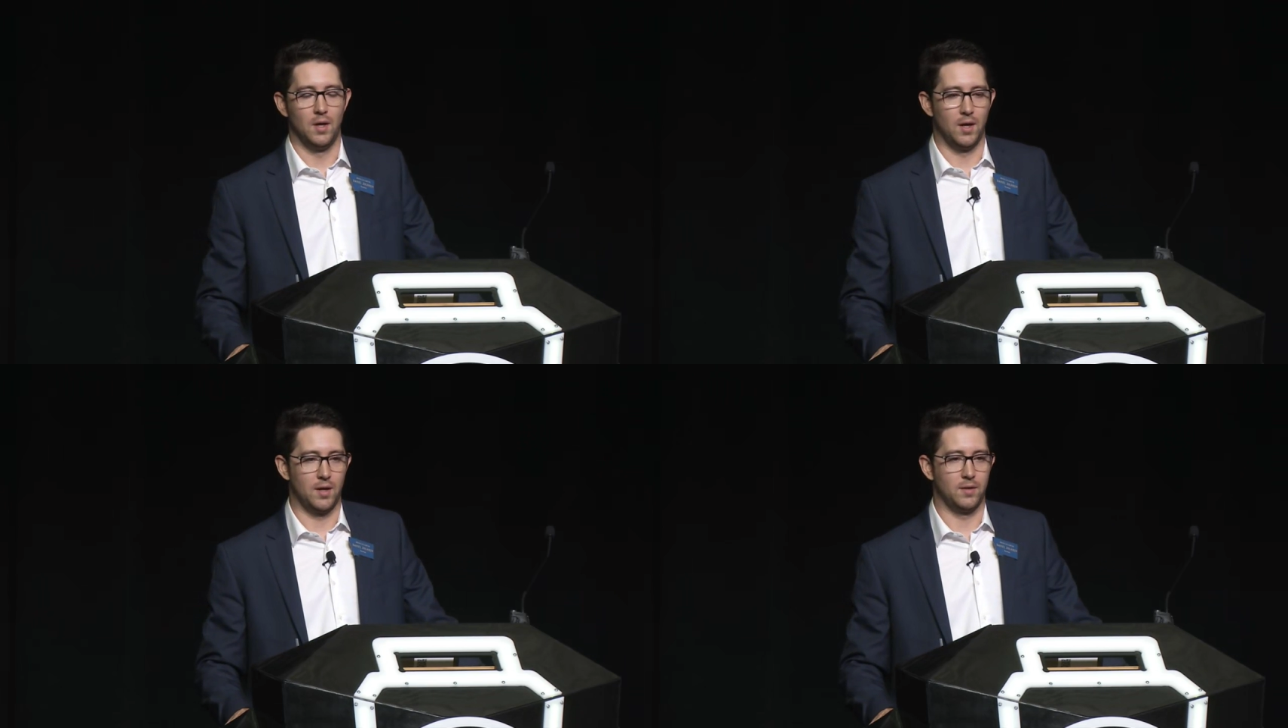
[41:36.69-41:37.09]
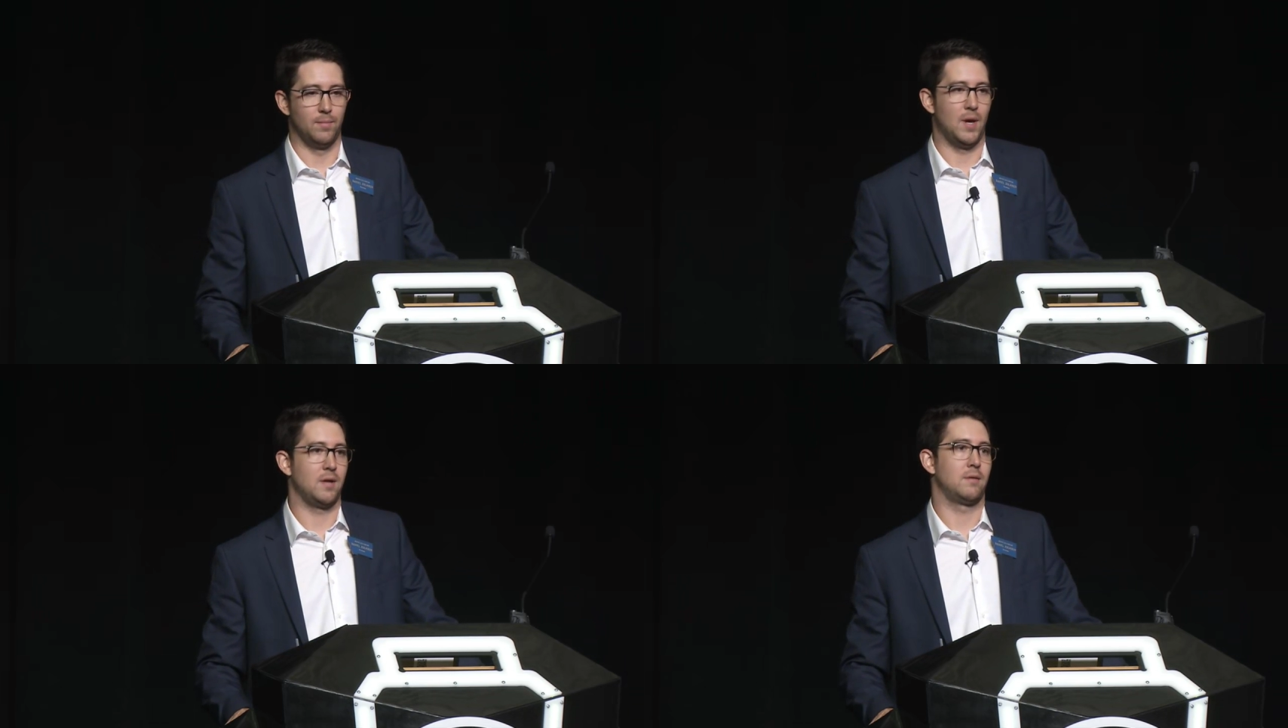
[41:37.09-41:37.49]
and the
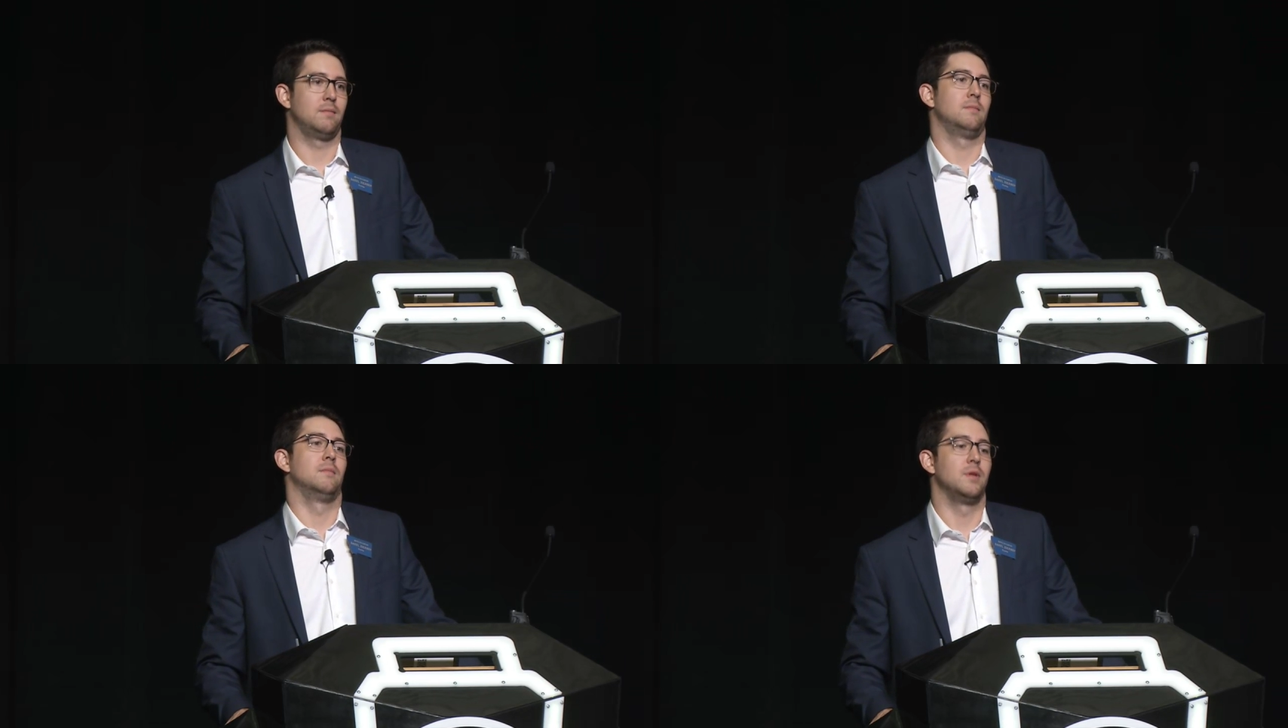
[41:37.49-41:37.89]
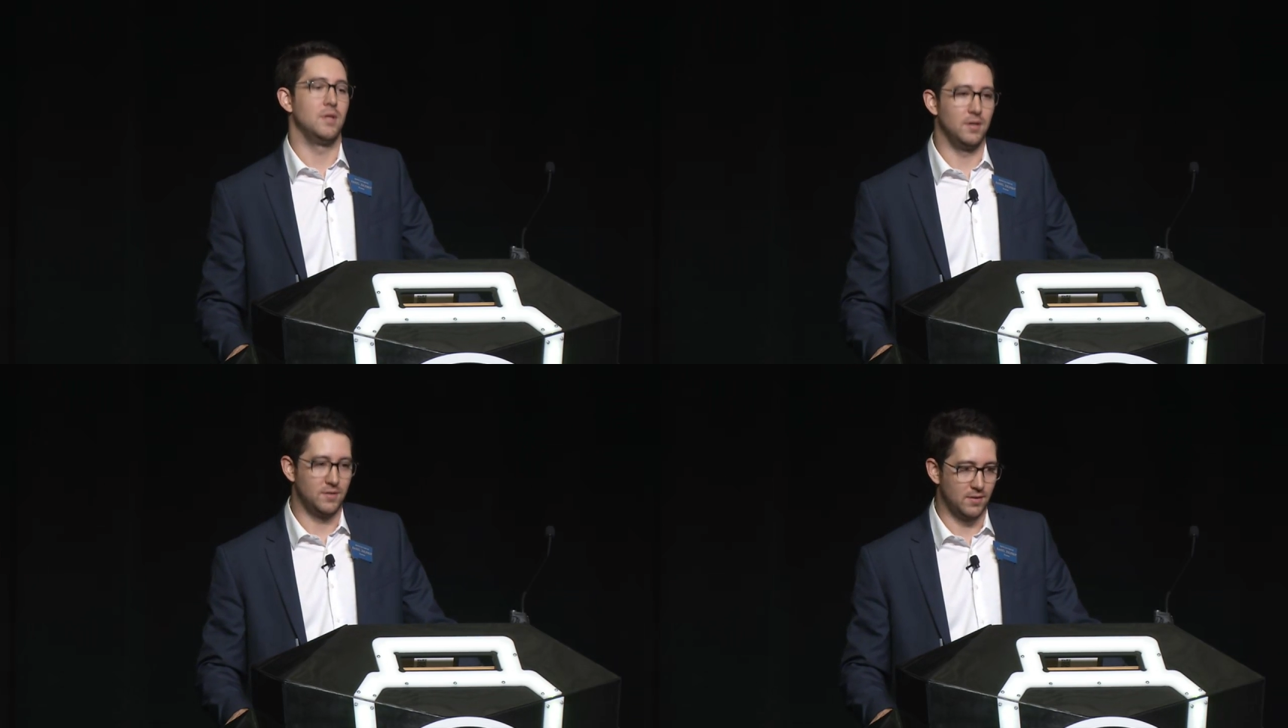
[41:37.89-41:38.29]
Mike
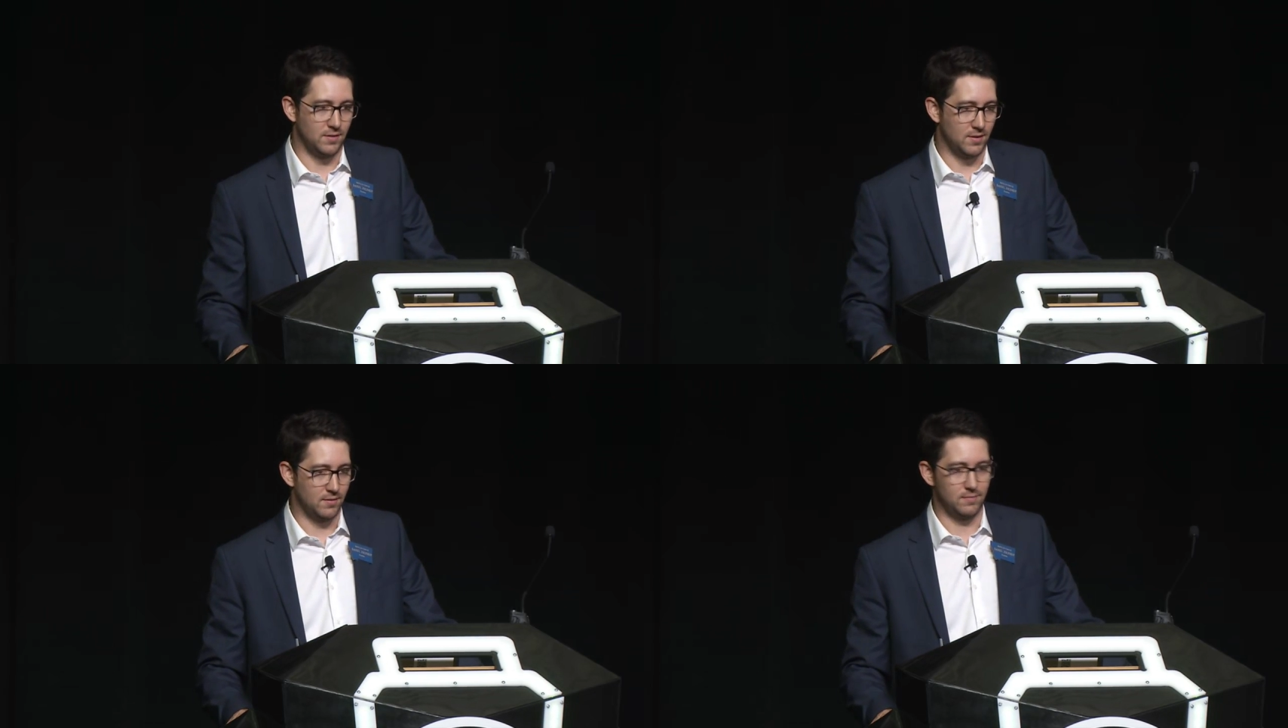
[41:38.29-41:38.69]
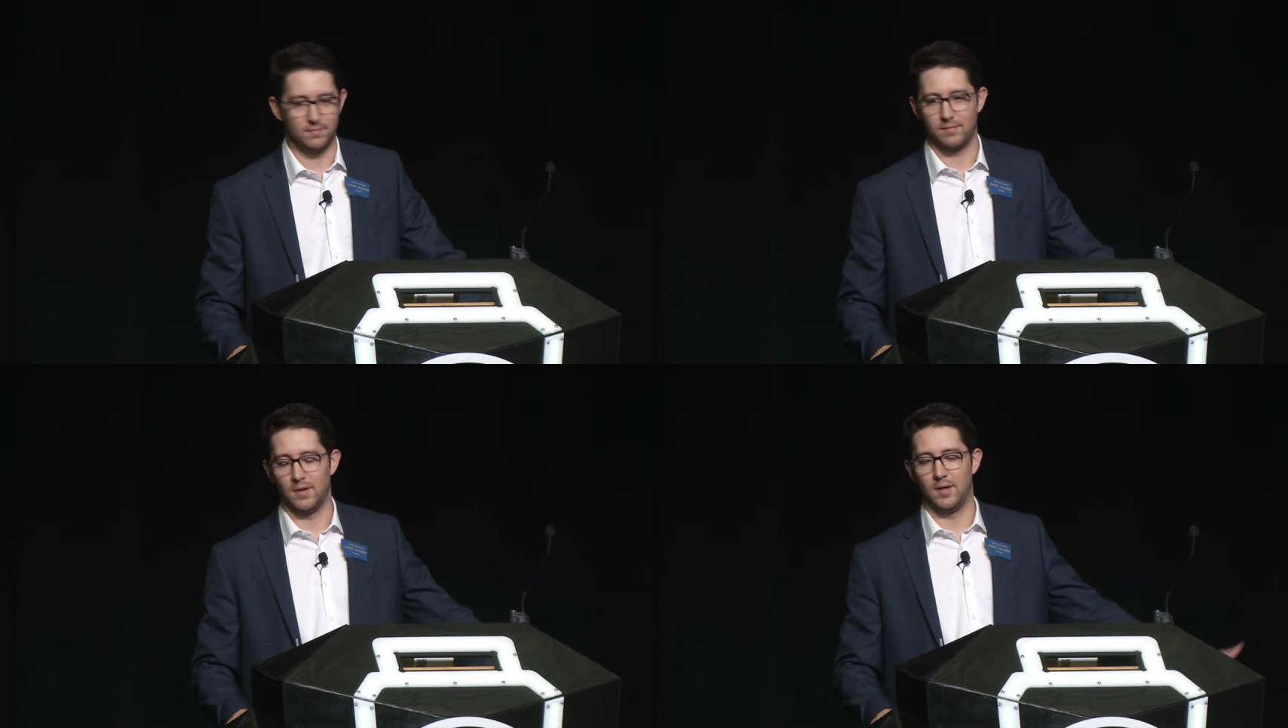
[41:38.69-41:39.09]
Lees and
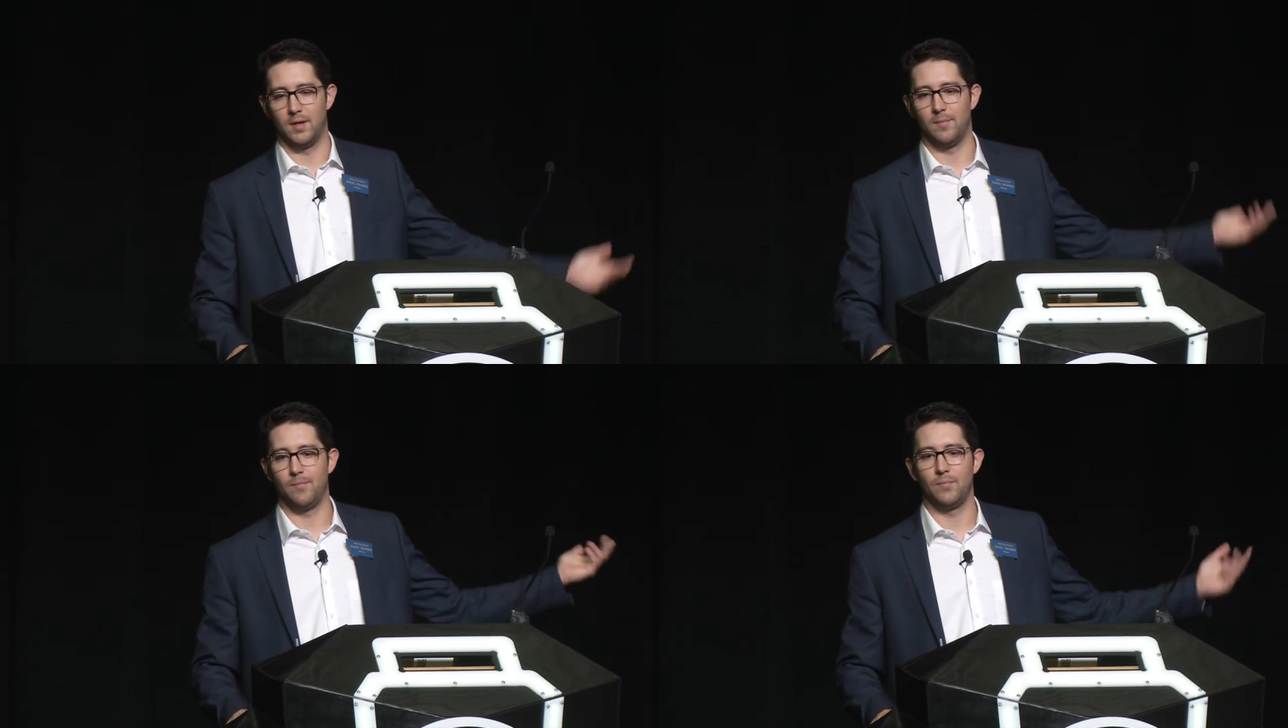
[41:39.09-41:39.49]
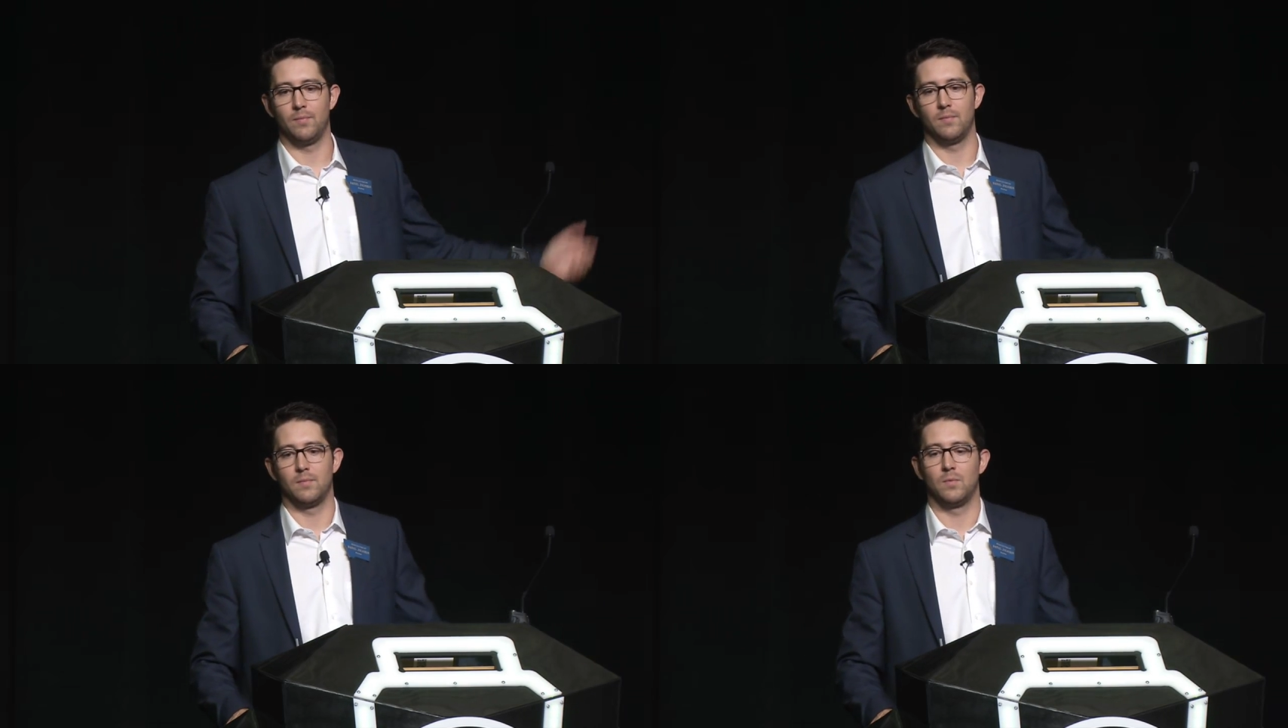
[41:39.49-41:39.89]
the um,
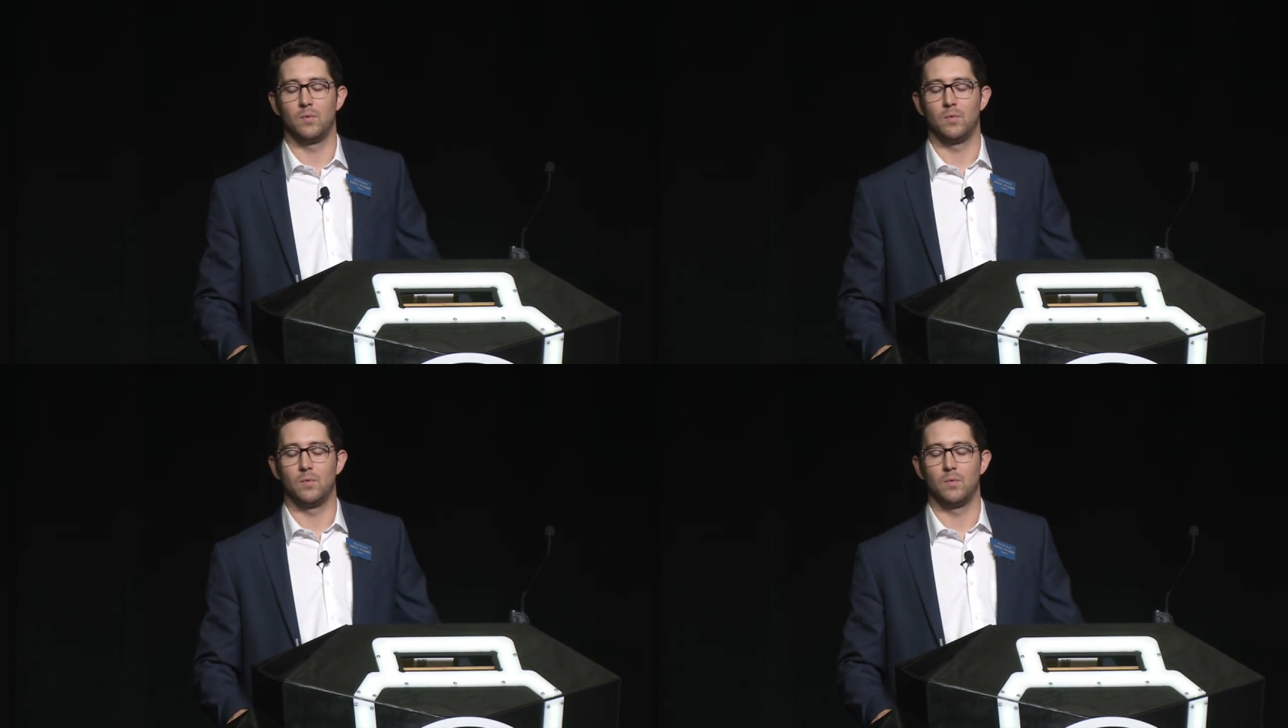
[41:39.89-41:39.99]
